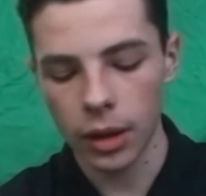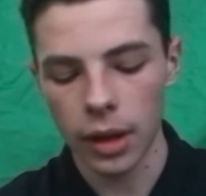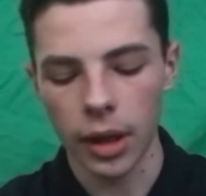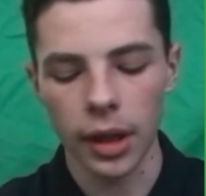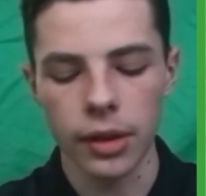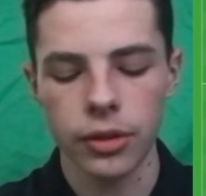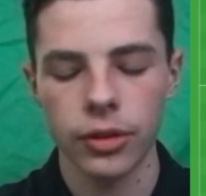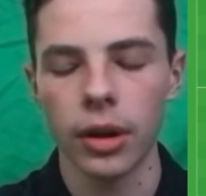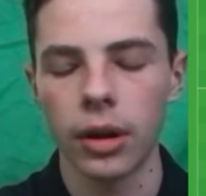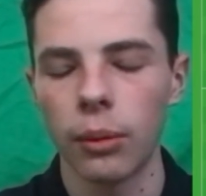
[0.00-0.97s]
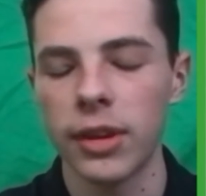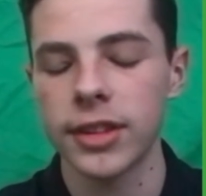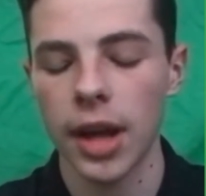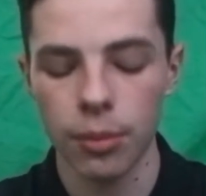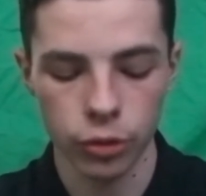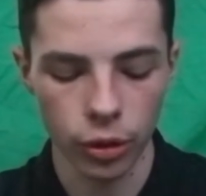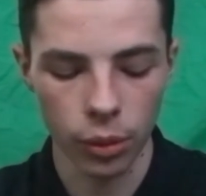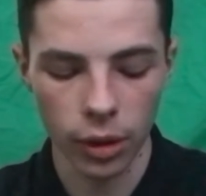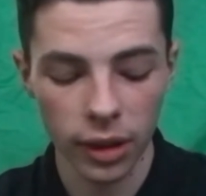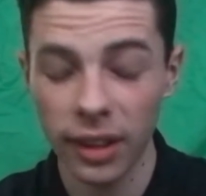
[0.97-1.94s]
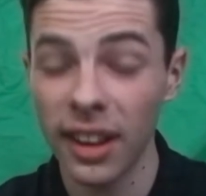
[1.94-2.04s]
against West Ham,
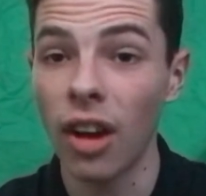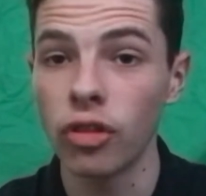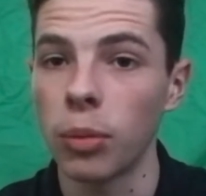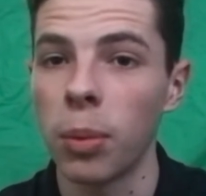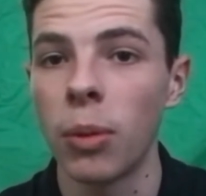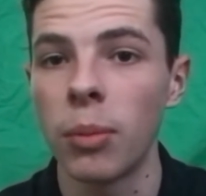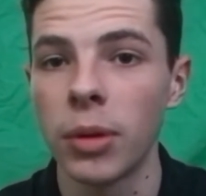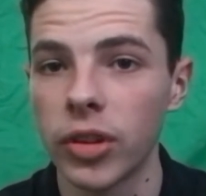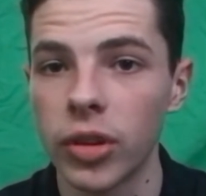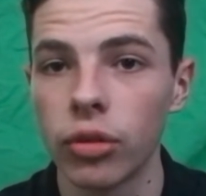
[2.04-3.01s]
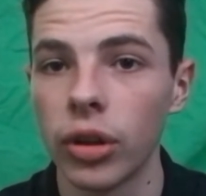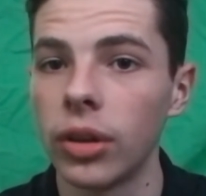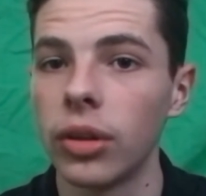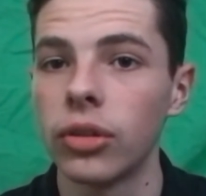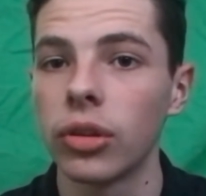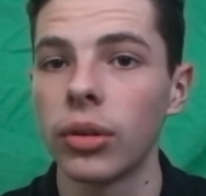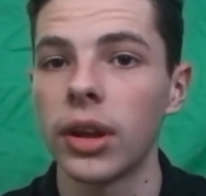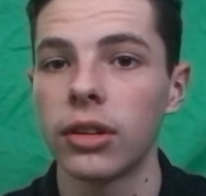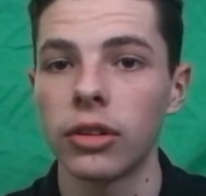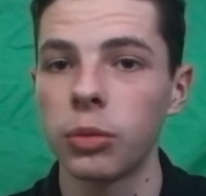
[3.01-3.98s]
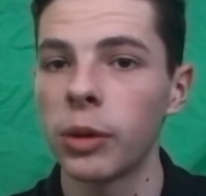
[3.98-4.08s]
so they're undroppable because they're really good. So yeah,
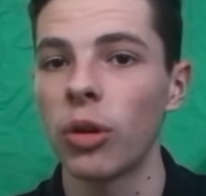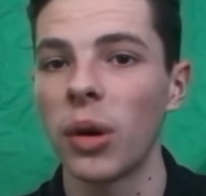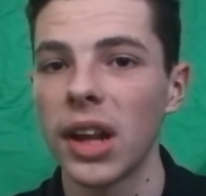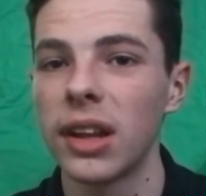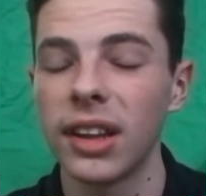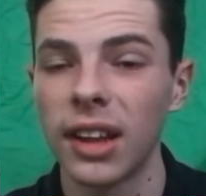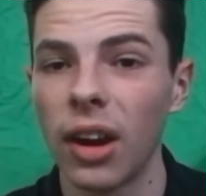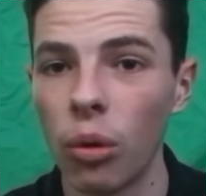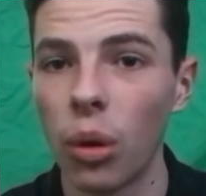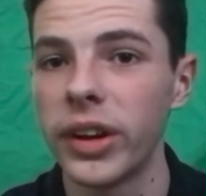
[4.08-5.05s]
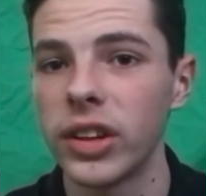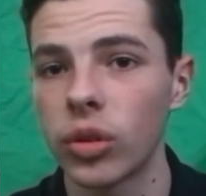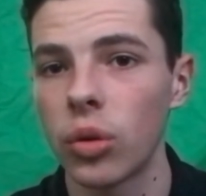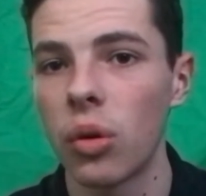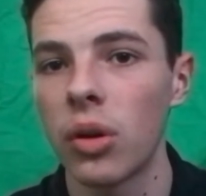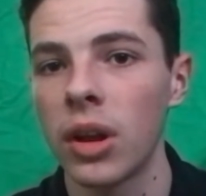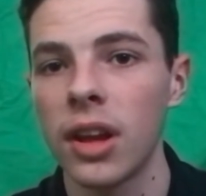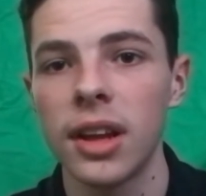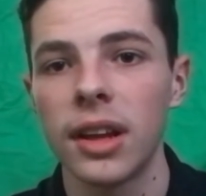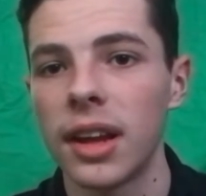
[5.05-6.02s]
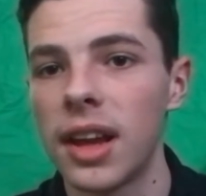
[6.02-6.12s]
Smith Rowe again, although he did score,
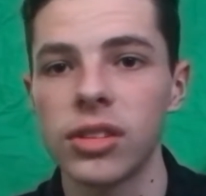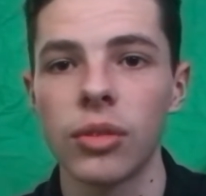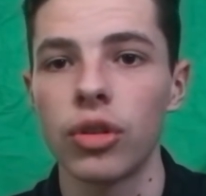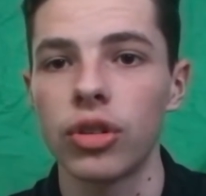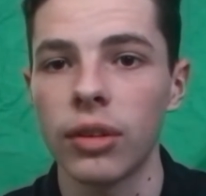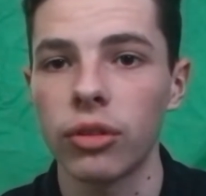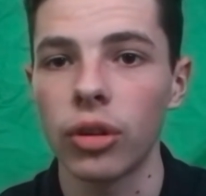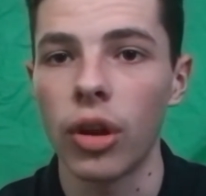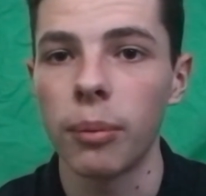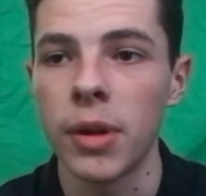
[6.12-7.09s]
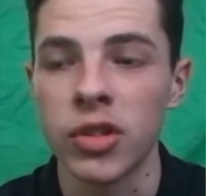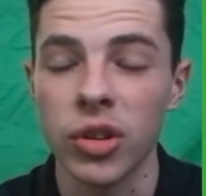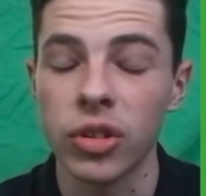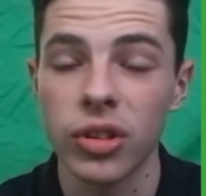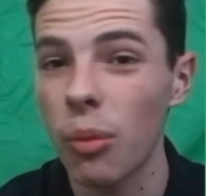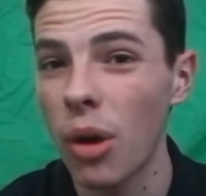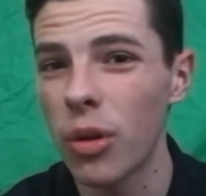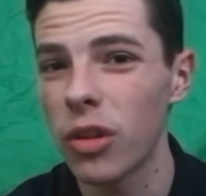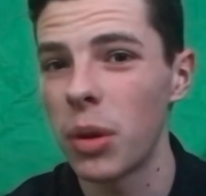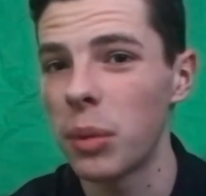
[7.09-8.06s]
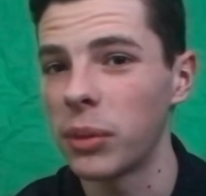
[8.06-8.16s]
is unfortunate to start on the bench because I would
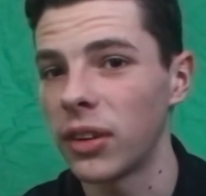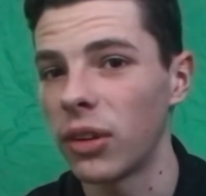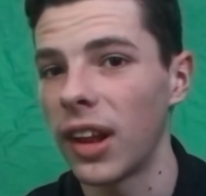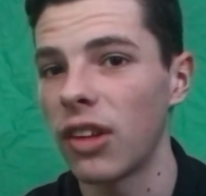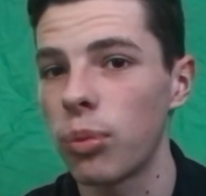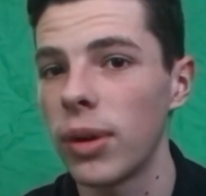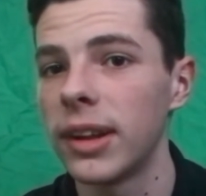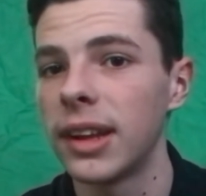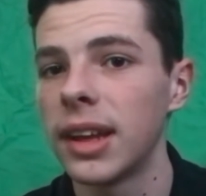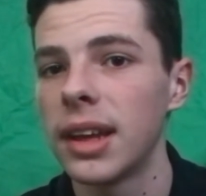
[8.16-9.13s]
have put him on a left wing,